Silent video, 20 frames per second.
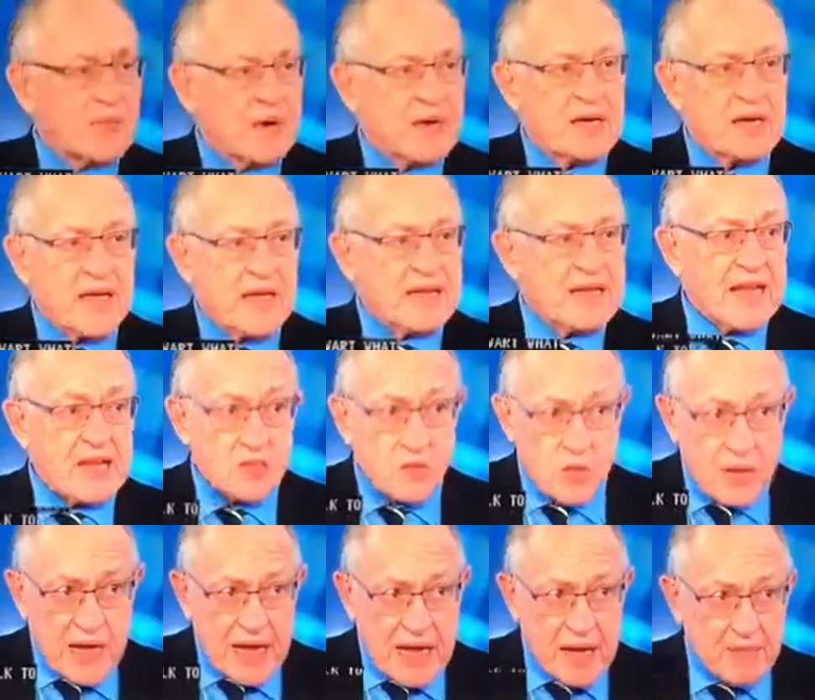Right. And
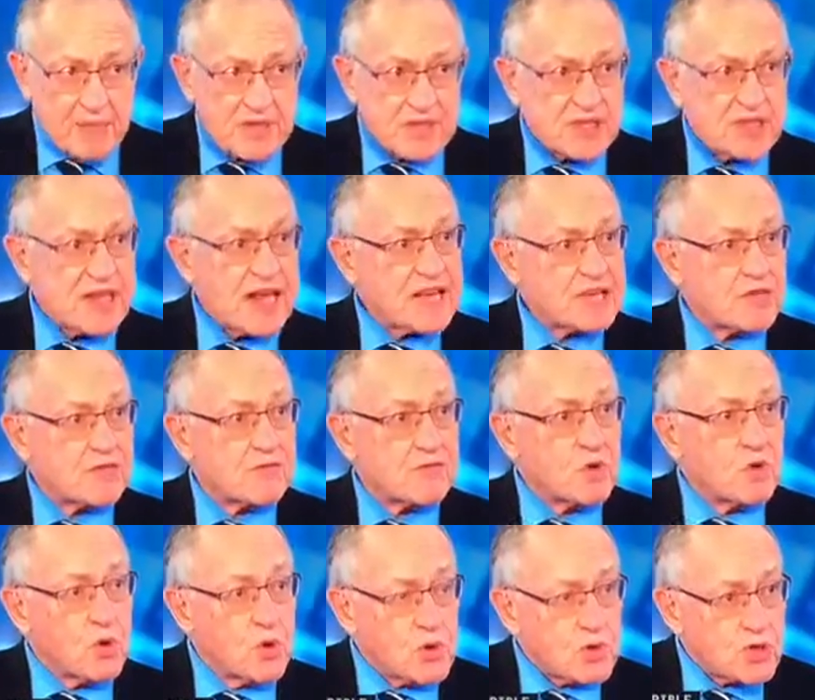that's what happens. And that's,
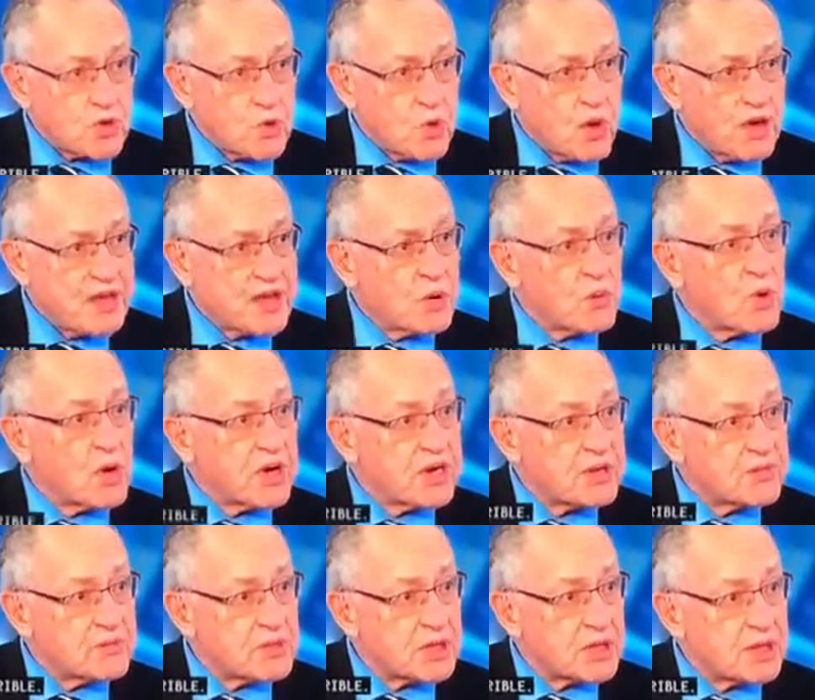of course, why they want
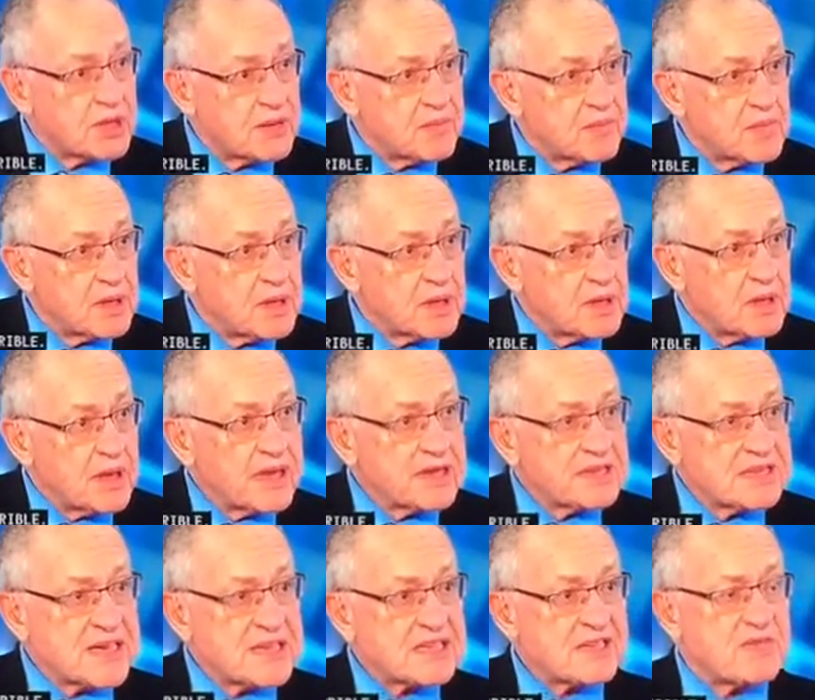him to come
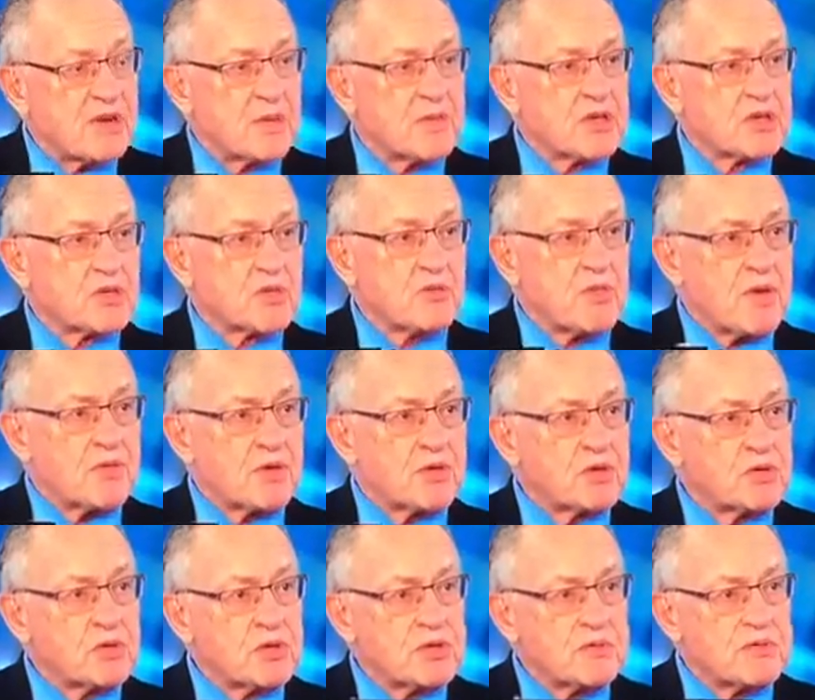and testify. Because remember,
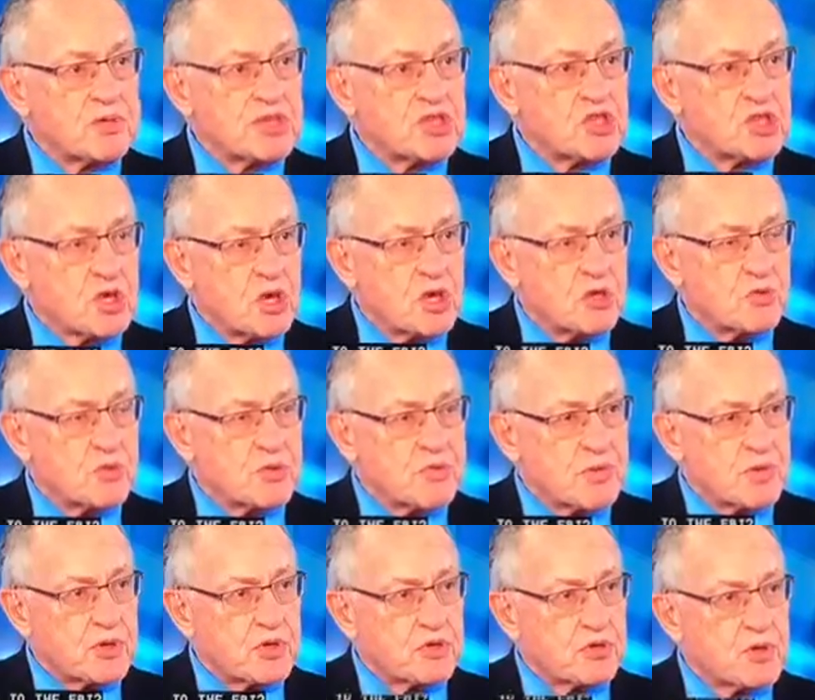you can be charged
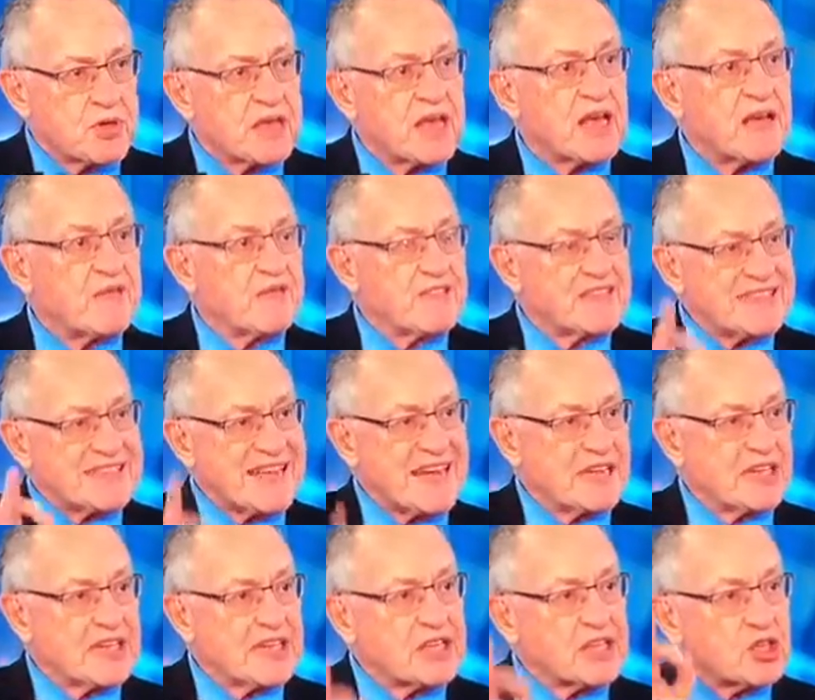with perjury for
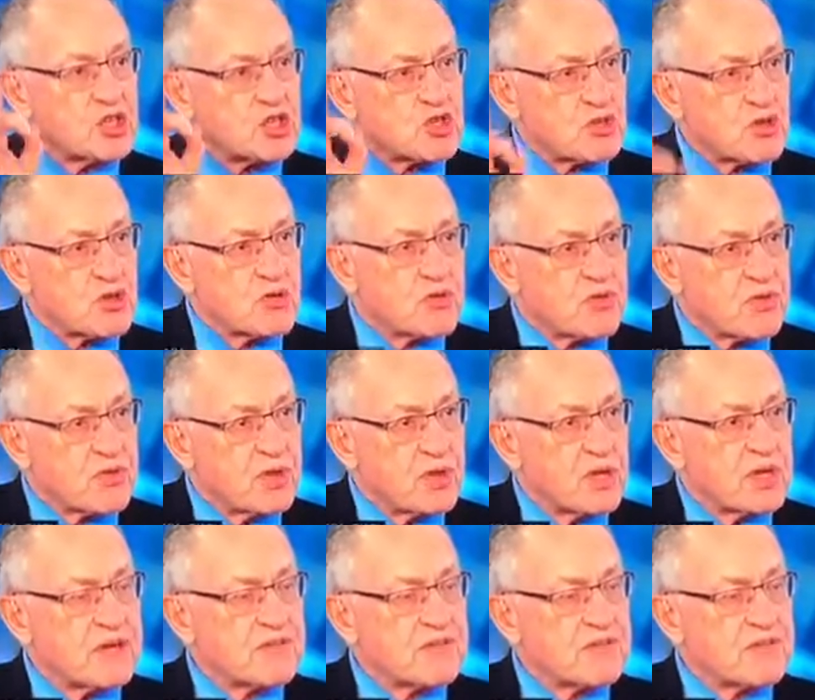telling the truth.